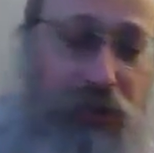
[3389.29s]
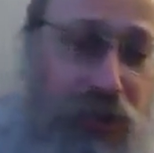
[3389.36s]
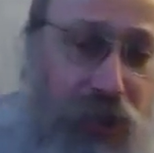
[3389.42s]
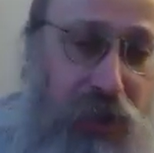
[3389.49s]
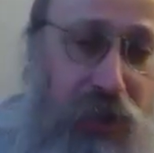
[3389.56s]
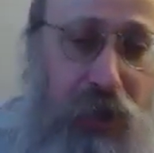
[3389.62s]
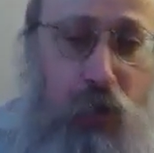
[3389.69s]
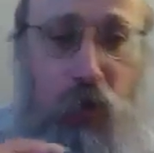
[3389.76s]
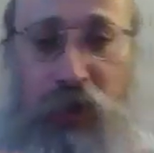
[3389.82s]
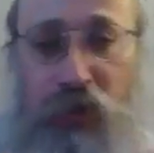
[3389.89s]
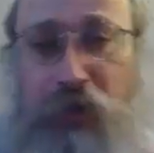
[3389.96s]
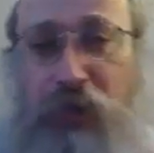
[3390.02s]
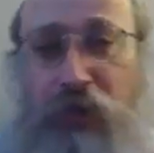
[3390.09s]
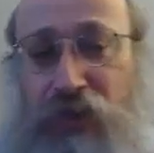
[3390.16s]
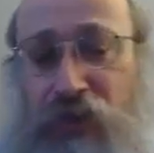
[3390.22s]
deal
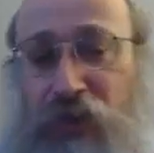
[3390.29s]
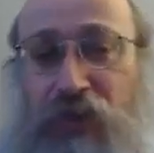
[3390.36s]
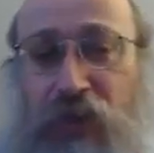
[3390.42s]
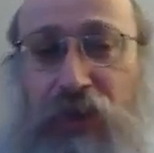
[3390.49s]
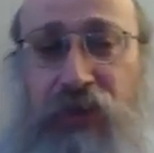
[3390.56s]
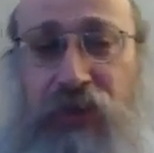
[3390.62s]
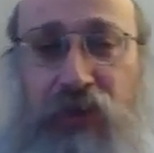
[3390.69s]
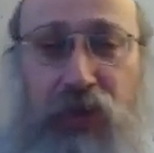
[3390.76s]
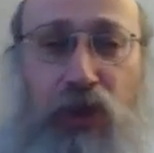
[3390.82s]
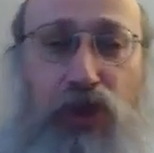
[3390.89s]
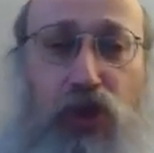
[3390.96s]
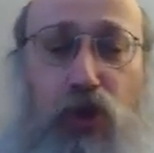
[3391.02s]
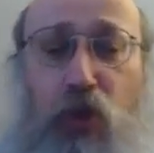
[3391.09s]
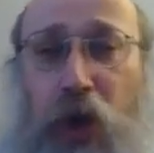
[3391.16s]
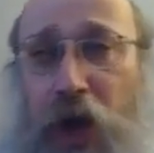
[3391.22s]
with this and this
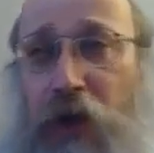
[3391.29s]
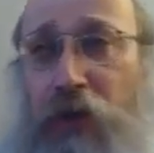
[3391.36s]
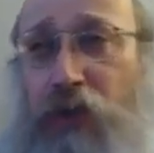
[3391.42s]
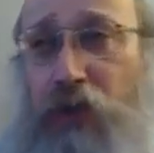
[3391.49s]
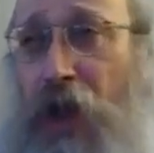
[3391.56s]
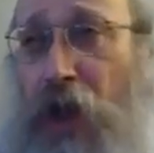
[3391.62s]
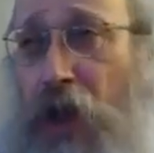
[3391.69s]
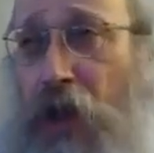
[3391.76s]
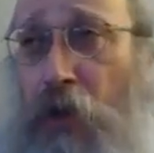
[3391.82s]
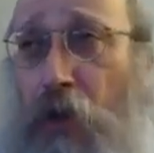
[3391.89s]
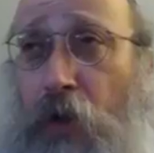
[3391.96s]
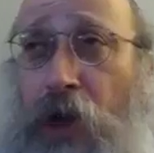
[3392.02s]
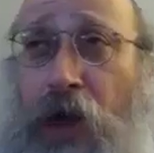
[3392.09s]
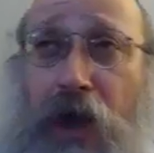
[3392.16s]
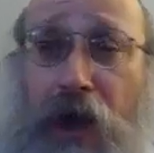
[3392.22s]
issue,
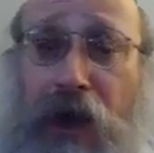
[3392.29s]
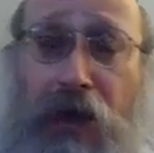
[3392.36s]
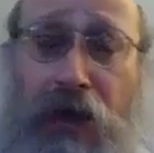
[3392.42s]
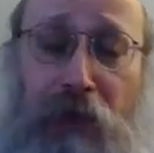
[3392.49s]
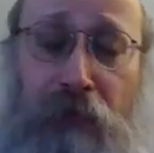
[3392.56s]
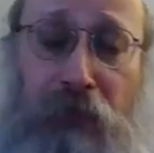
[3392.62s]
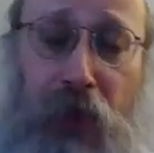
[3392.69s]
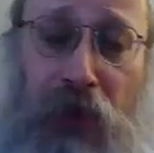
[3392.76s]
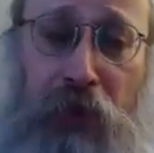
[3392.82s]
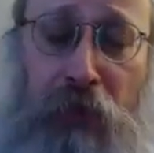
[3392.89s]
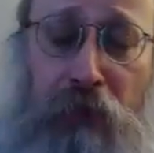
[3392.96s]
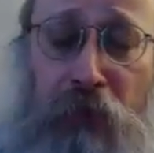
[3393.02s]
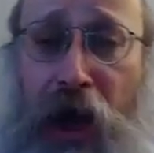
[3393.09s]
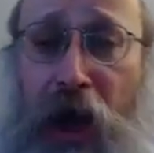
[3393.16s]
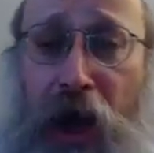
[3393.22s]
how
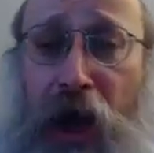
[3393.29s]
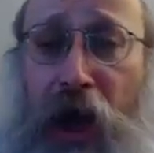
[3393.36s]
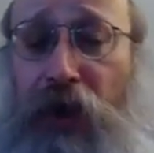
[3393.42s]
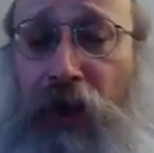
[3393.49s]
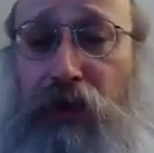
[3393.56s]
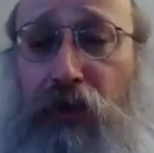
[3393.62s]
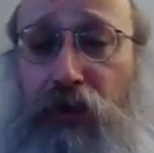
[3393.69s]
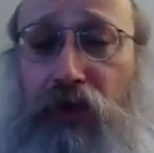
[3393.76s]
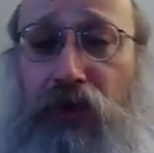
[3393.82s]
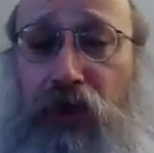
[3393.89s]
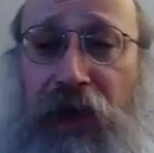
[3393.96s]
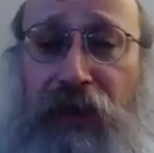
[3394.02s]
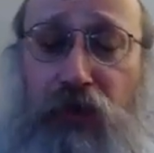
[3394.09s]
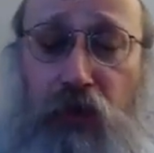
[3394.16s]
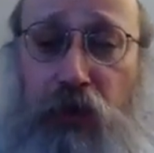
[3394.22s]
I could
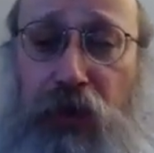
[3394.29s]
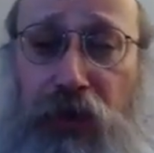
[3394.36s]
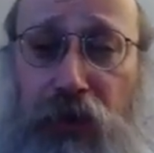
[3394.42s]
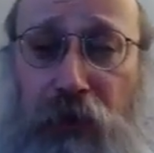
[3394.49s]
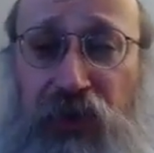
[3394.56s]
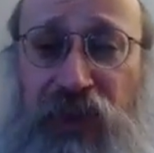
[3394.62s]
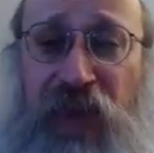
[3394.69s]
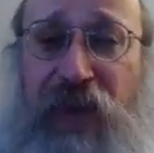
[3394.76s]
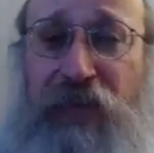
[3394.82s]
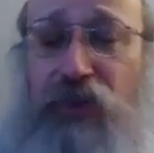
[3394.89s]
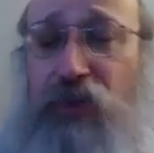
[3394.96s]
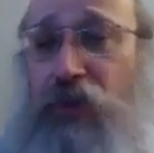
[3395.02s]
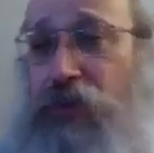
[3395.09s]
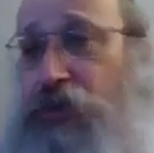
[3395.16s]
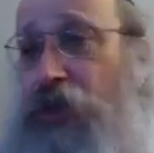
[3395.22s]
get rid of
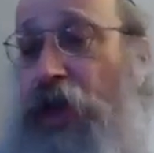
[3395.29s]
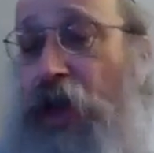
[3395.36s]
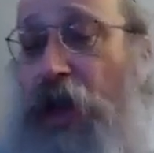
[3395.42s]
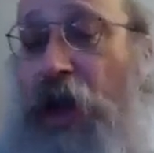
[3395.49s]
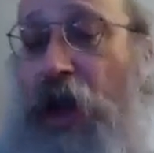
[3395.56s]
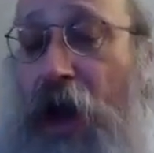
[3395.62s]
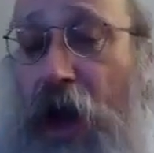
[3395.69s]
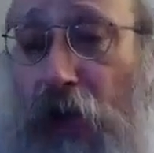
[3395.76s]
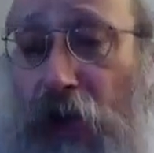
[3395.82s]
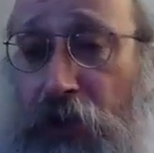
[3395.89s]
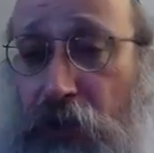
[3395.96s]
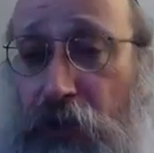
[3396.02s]
sadness, how